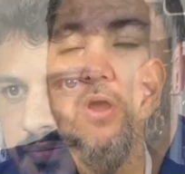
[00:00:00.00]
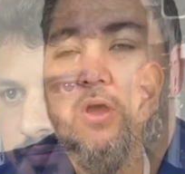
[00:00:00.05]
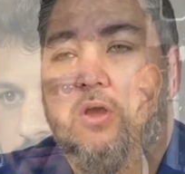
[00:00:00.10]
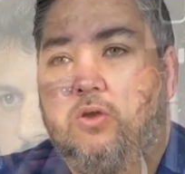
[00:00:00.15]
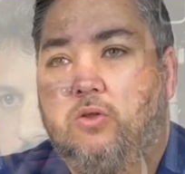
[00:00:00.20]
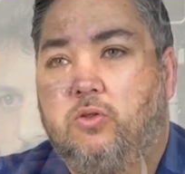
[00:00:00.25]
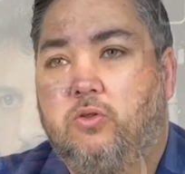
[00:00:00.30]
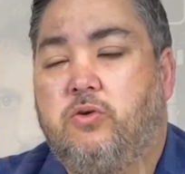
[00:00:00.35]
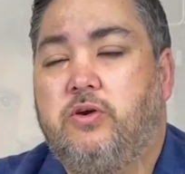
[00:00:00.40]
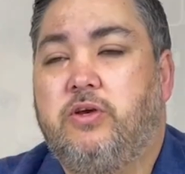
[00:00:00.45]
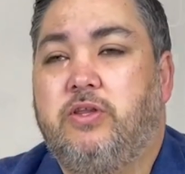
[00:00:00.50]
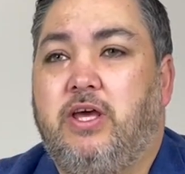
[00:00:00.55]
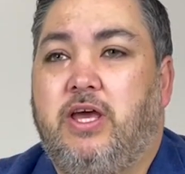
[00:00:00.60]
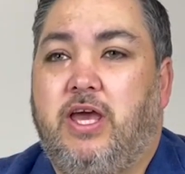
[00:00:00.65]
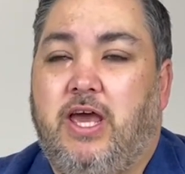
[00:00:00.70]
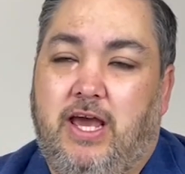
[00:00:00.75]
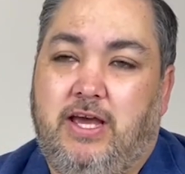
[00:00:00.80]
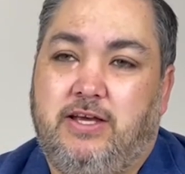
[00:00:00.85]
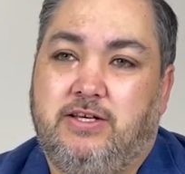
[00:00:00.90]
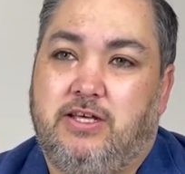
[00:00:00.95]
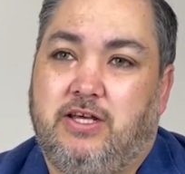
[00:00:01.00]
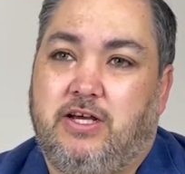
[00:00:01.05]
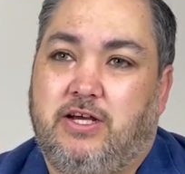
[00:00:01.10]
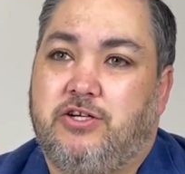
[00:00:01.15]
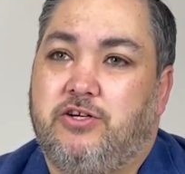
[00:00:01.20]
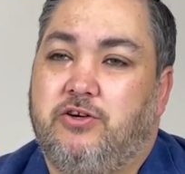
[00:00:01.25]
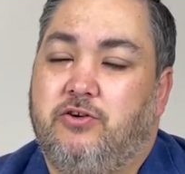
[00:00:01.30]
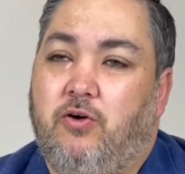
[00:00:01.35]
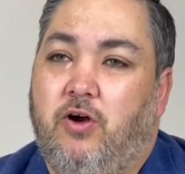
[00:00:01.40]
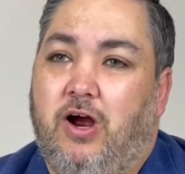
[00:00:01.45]
Look at the key
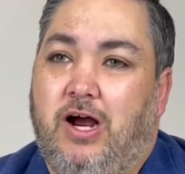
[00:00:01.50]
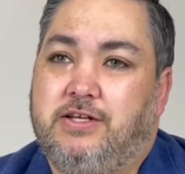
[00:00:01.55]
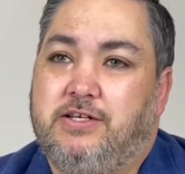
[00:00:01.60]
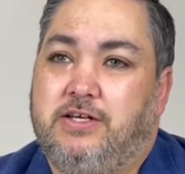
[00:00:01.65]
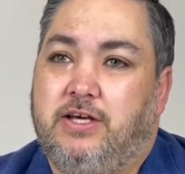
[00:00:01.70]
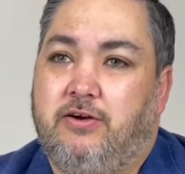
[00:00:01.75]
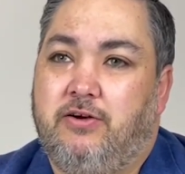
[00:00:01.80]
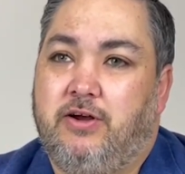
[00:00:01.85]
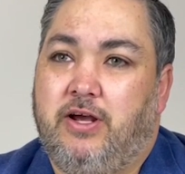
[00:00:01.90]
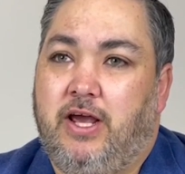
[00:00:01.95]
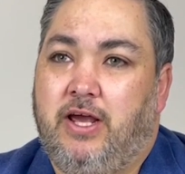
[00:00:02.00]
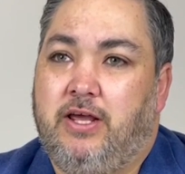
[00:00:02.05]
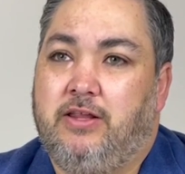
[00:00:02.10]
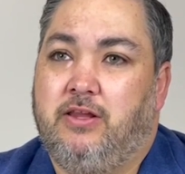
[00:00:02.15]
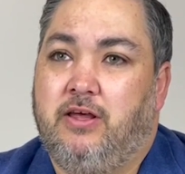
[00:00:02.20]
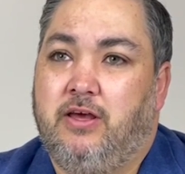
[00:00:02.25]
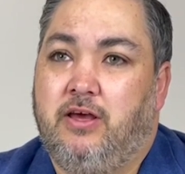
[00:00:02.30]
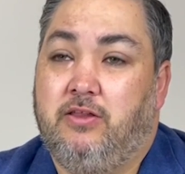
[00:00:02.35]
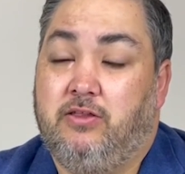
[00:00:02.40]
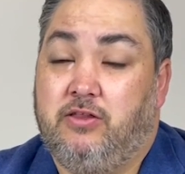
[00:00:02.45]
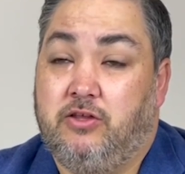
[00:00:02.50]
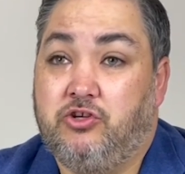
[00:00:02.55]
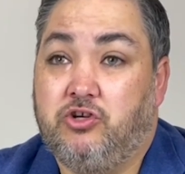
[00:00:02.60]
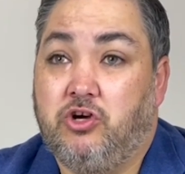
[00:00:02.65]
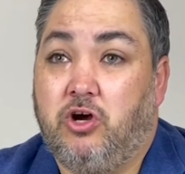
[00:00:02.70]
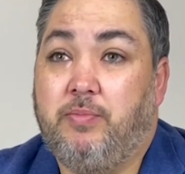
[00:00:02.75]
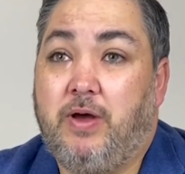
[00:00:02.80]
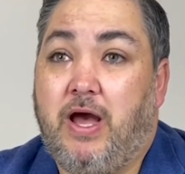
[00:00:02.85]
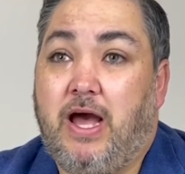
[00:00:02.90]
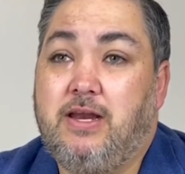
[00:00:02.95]
selection criteria in the
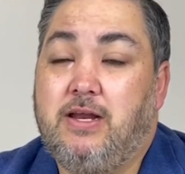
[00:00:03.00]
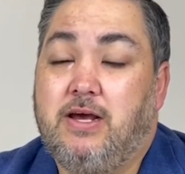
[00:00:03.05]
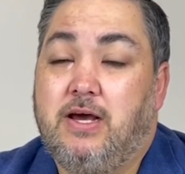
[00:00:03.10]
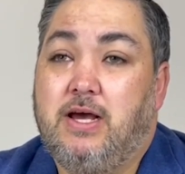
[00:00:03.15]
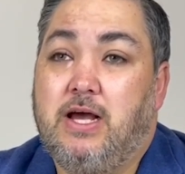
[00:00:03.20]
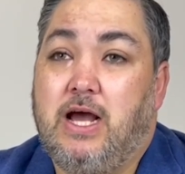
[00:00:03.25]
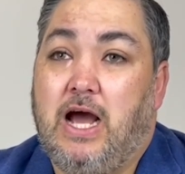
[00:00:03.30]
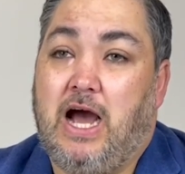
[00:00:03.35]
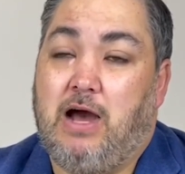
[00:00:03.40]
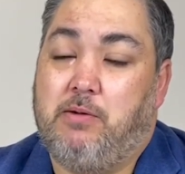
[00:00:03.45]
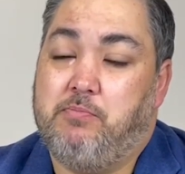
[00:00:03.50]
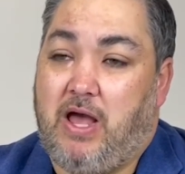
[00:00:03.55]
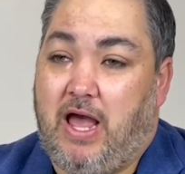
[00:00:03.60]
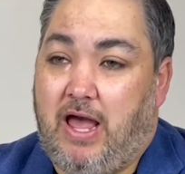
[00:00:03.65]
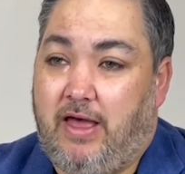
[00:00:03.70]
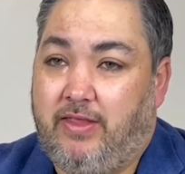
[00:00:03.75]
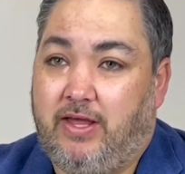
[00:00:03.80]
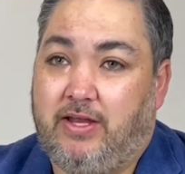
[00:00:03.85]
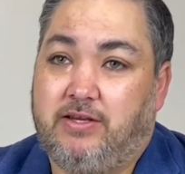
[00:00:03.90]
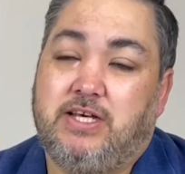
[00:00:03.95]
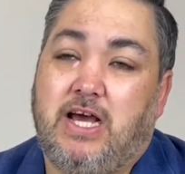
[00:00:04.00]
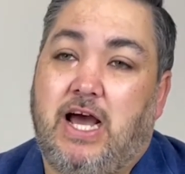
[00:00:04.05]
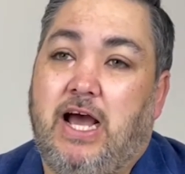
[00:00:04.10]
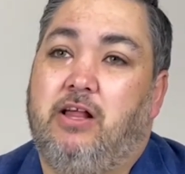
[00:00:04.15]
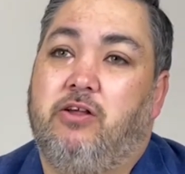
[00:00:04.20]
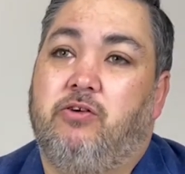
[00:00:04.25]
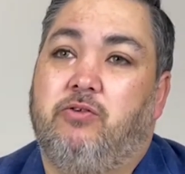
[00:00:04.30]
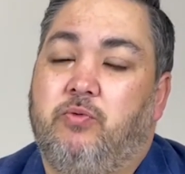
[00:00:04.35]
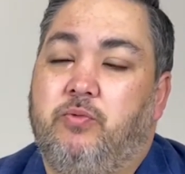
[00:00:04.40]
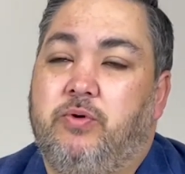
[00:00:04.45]
job ad, and then
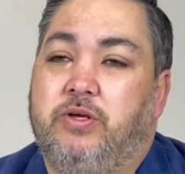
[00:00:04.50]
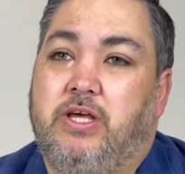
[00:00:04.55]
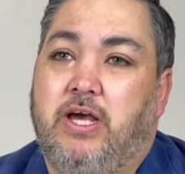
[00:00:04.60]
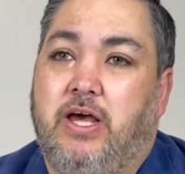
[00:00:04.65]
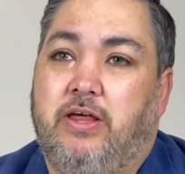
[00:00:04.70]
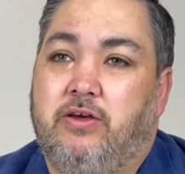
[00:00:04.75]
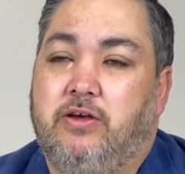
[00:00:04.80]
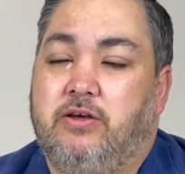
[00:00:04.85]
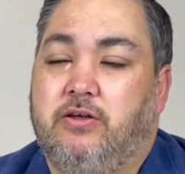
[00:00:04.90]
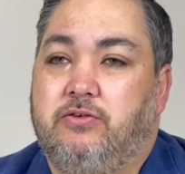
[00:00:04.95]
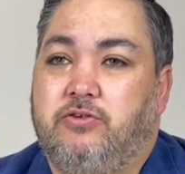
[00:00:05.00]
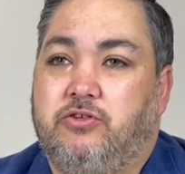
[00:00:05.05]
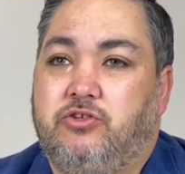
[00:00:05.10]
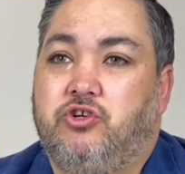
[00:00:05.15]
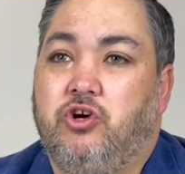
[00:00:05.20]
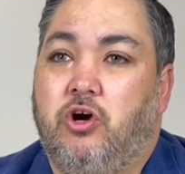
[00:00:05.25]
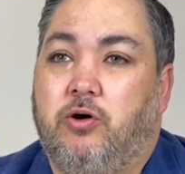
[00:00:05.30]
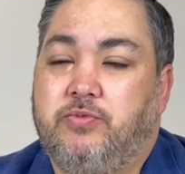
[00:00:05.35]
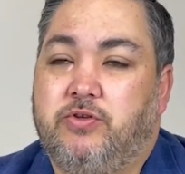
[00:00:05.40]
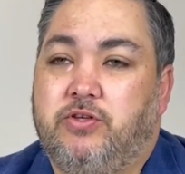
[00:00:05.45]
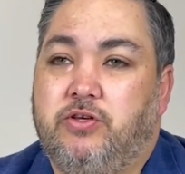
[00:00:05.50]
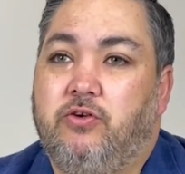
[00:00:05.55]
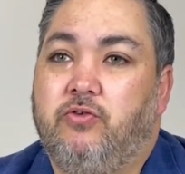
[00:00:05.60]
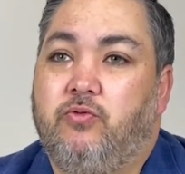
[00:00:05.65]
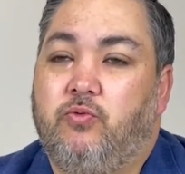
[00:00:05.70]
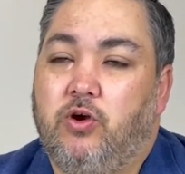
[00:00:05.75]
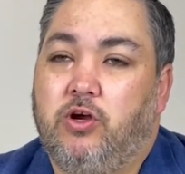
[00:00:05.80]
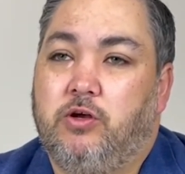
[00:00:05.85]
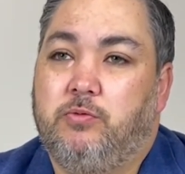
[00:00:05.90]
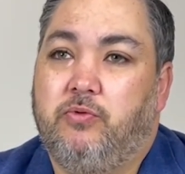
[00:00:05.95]
tailor it with the other jobs that you've
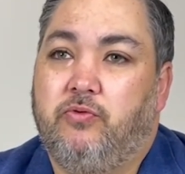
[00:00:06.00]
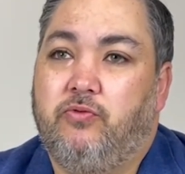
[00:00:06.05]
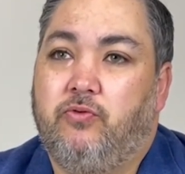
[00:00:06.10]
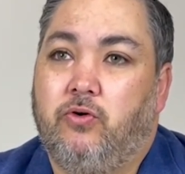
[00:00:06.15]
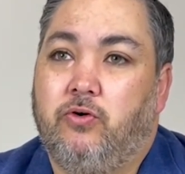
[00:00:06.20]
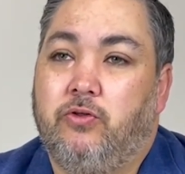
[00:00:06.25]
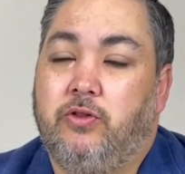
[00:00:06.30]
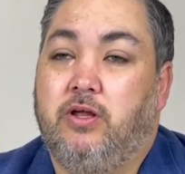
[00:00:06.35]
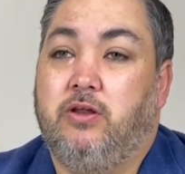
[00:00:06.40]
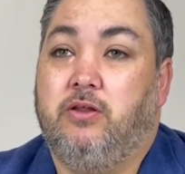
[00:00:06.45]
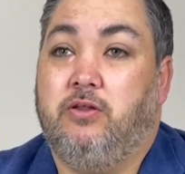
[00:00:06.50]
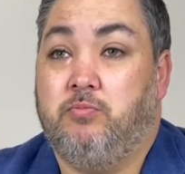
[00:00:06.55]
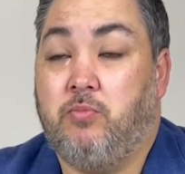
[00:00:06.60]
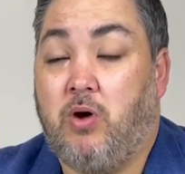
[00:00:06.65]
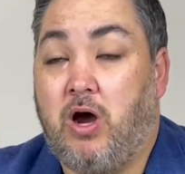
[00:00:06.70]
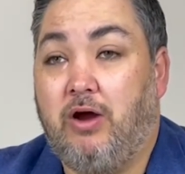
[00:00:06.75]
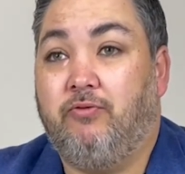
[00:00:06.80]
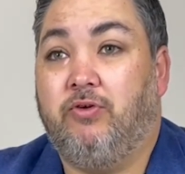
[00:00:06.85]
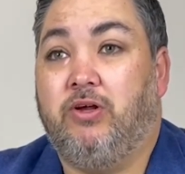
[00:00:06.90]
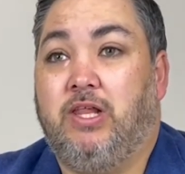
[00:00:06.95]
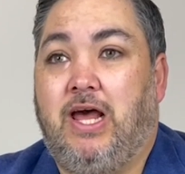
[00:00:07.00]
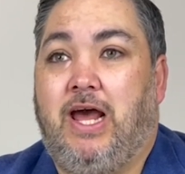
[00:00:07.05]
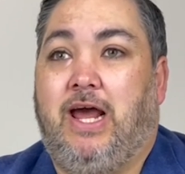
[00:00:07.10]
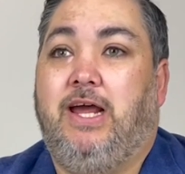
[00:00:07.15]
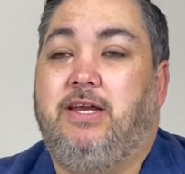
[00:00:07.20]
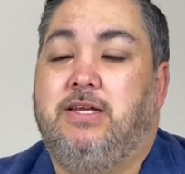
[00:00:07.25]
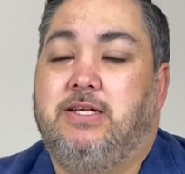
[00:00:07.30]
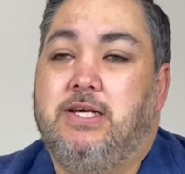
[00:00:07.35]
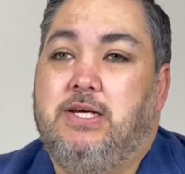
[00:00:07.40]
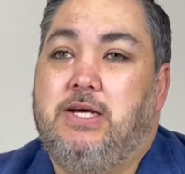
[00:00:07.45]
worked before that might
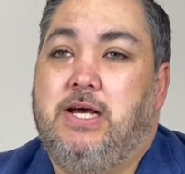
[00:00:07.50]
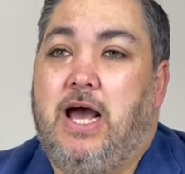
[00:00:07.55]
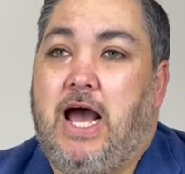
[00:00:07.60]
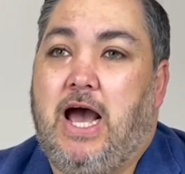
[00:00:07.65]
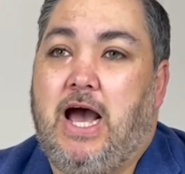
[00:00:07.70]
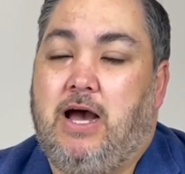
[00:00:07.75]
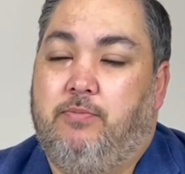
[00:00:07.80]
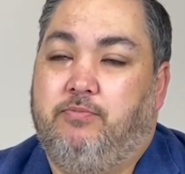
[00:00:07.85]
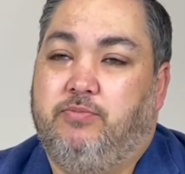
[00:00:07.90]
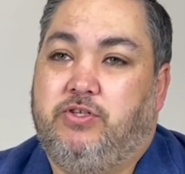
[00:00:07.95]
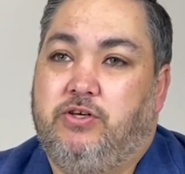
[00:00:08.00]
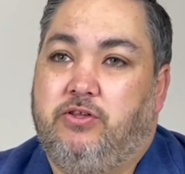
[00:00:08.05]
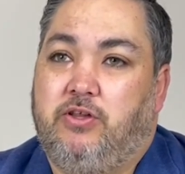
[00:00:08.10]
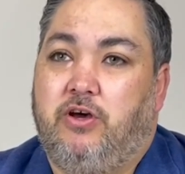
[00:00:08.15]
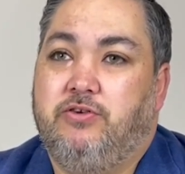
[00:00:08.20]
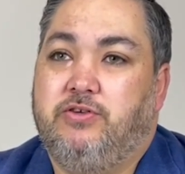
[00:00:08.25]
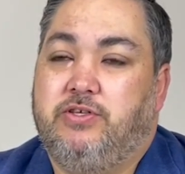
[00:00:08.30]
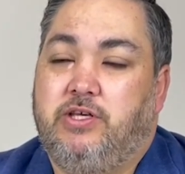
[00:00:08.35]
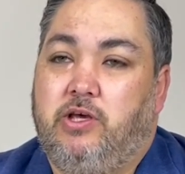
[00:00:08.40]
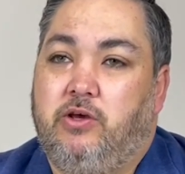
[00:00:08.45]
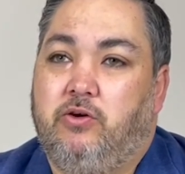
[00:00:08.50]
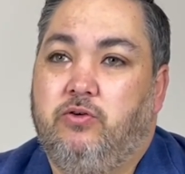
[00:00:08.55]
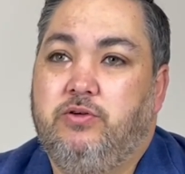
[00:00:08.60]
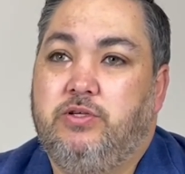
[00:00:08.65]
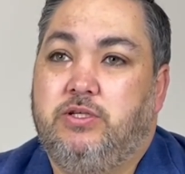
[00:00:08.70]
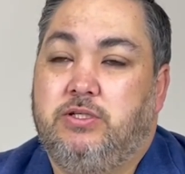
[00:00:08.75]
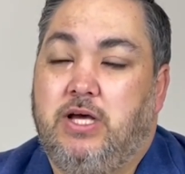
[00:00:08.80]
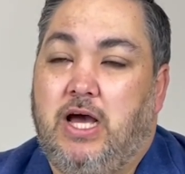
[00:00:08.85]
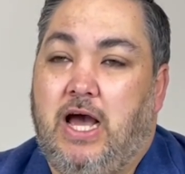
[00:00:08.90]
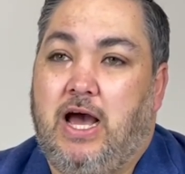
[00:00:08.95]
relate to those
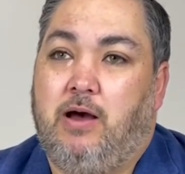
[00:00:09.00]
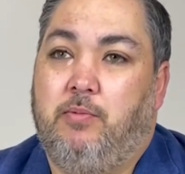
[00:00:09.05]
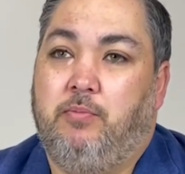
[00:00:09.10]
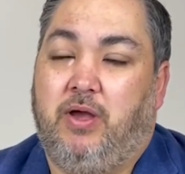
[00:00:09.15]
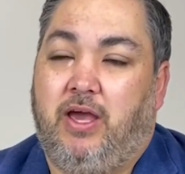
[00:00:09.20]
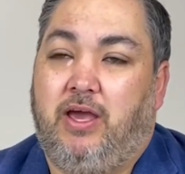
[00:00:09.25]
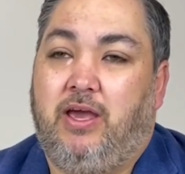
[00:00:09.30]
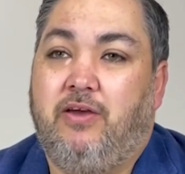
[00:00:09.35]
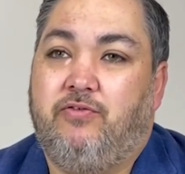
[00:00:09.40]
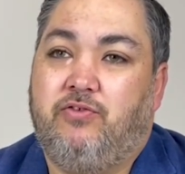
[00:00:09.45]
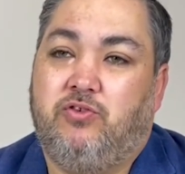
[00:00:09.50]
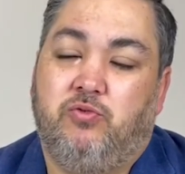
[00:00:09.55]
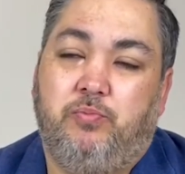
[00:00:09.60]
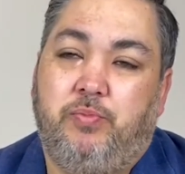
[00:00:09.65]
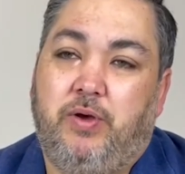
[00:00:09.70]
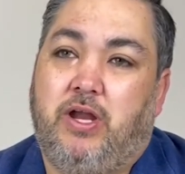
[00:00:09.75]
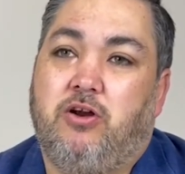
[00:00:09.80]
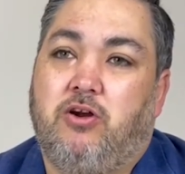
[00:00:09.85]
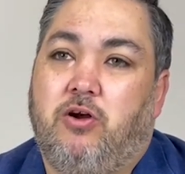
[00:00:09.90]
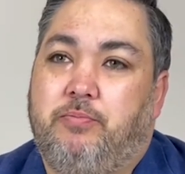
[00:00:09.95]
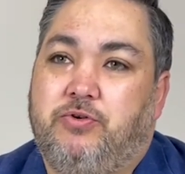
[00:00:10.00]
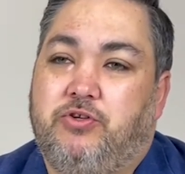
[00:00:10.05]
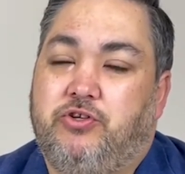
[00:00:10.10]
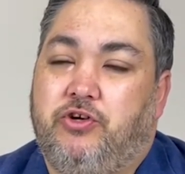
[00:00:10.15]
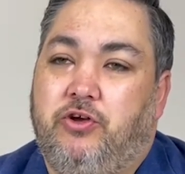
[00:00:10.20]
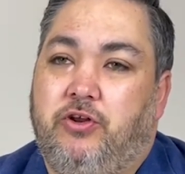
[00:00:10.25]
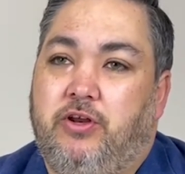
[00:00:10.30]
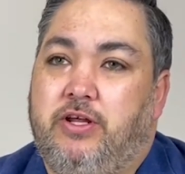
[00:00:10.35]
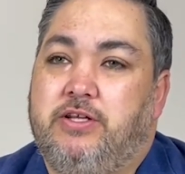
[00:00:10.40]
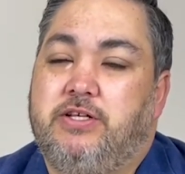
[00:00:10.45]
skills. It gives you a better
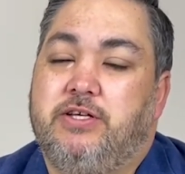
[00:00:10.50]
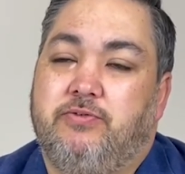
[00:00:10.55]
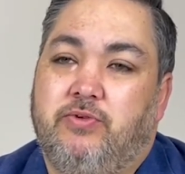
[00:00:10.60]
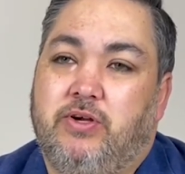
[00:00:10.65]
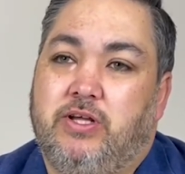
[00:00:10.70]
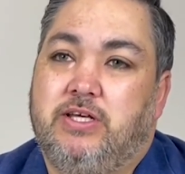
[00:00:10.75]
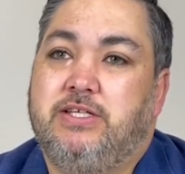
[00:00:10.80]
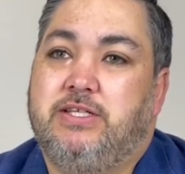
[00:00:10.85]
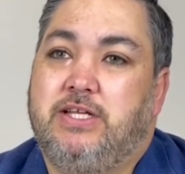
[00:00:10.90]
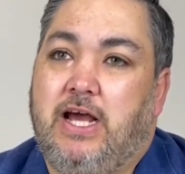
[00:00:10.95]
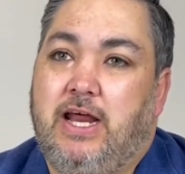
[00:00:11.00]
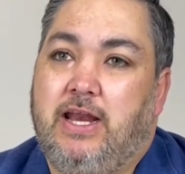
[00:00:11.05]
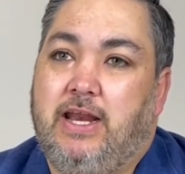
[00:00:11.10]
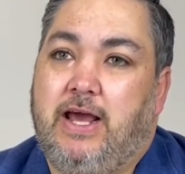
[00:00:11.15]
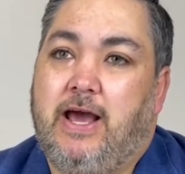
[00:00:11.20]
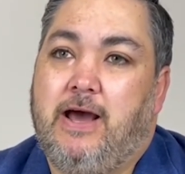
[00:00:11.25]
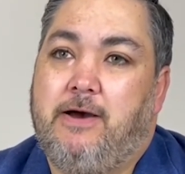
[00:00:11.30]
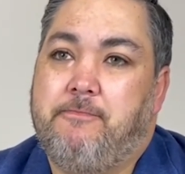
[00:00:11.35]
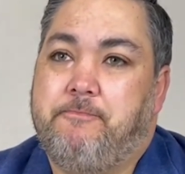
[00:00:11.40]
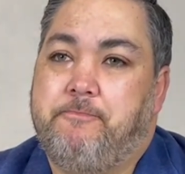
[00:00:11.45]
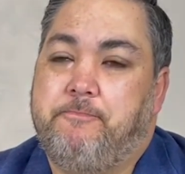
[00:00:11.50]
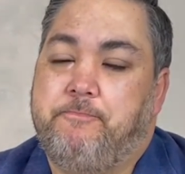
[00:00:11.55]
opportunity to really stand out.